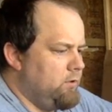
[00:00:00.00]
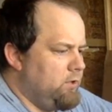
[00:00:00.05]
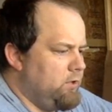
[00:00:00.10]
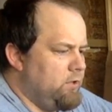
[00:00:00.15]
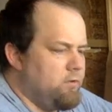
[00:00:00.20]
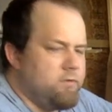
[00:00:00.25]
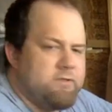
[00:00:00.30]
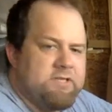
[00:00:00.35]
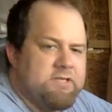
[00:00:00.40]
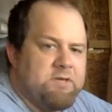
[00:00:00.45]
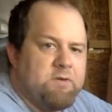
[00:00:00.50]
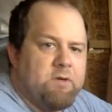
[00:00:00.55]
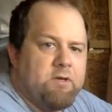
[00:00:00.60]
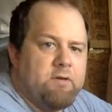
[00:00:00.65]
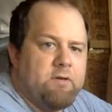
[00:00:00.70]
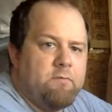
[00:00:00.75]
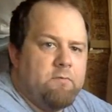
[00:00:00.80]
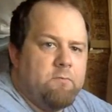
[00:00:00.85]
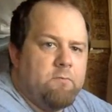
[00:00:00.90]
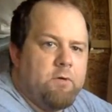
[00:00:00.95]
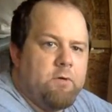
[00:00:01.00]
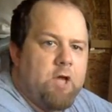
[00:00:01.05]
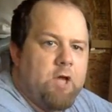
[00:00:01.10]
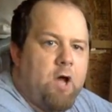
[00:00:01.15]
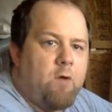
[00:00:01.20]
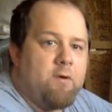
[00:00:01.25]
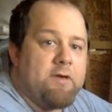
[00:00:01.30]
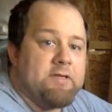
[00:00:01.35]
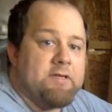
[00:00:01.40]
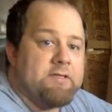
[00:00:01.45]
see what y'all
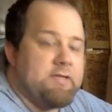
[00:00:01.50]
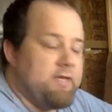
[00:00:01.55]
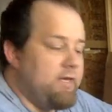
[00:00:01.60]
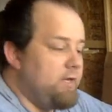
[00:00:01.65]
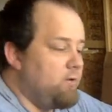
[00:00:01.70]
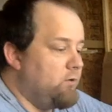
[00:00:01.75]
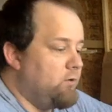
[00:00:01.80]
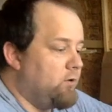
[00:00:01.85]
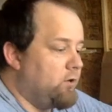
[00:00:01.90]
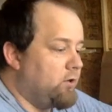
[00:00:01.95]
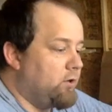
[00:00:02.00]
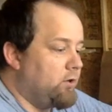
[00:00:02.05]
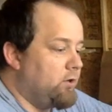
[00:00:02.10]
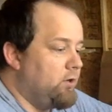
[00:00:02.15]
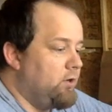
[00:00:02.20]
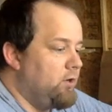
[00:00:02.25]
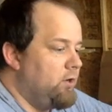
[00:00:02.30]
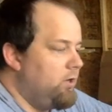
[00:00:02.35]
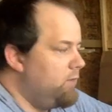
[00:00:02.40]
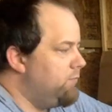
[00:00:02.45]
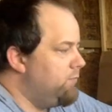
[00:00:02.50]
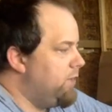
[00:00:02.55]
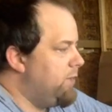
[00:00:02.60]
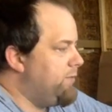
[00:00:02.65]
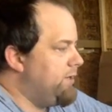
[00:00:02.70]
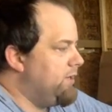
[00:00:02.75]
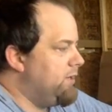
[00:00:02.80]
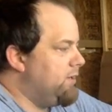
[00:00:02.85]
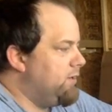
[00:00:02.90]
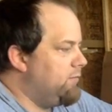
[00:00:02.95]
want to see, or
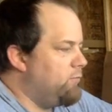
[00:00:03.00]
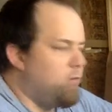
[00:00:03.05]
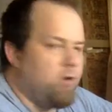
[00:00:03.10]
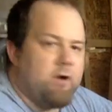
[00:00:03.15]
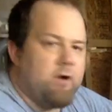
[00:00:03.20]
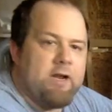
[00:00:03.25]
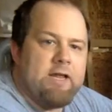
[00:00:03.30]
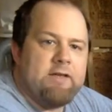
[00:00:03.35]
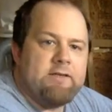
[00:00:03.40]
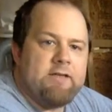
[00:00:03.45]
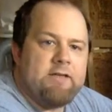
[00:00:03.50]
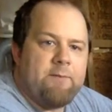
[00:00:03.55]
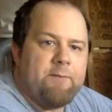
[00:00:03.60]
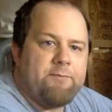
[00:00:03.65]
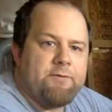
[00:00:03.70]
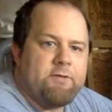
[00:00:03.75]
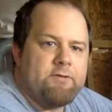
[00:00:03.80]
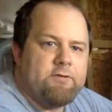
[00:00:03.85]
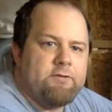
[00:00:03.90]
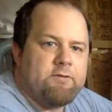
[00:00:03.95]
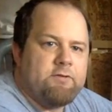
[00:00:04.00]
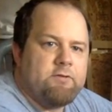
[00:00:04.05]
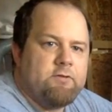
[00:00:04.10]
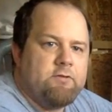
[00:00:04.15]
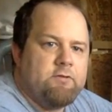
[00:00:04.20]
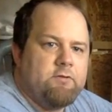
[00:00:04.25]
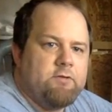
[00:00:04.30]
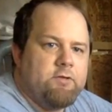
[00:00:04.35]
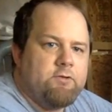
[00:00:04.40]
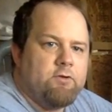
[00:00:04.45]
maybe a more in-depth
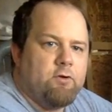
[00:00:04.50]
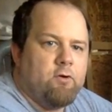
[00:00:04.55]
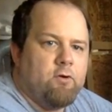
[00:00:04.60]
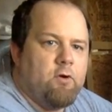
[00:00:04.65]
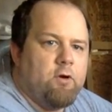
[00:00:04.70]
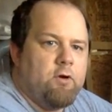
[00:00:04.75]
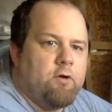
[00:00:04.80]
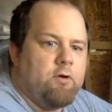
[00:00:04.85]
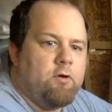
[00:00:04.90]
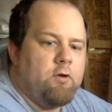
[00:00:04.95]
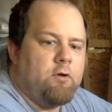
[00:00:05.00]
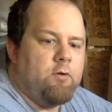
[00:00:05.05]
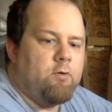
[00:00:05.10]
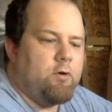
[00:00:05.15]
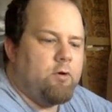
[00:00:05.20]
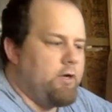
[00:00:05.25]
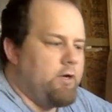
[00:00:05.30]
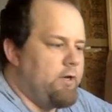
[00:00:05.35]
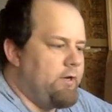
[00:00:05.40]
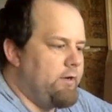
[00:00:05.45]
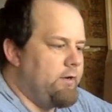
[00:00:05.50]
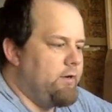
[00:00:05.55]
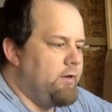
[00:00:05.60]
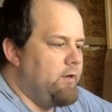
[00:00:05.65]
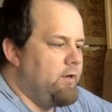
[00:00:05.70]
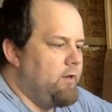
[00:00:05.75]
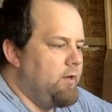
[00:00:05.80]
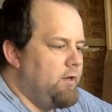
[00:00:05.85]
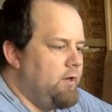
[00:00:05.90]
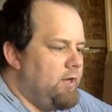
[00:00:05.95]
tutorial on
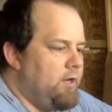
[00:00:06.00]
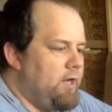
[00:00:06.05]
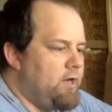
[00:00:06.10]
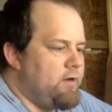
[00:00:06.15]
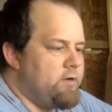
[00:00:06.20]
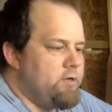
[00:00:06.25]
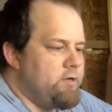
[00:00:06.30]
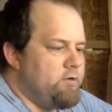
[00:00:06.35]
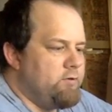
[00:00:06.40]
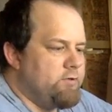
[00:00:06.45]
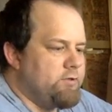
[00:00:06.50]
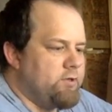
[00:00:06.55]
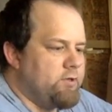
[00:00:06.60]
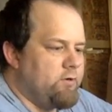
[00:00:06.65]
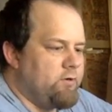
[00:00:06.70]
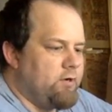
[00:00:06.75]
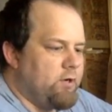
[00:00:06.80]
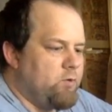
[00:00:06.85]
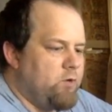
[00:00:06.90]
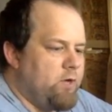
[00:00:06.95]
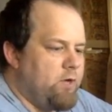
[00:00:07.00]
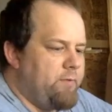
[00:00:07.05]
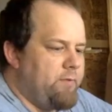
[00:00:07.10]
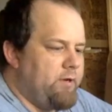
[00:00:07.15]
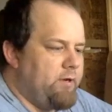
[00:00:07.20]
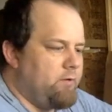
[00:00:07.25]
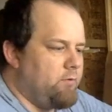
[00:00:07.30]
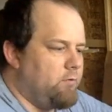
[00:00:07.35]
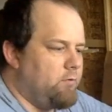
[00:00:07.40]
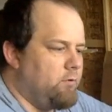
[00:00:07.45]
how to use certain
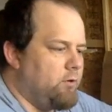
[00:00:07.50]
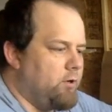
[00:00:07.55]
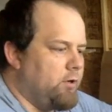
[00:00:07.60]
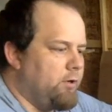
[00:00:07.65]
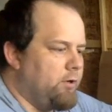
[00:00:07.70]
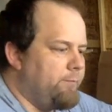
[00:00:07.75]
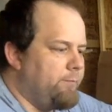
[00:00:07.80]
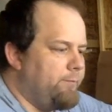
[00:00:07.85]
equipment or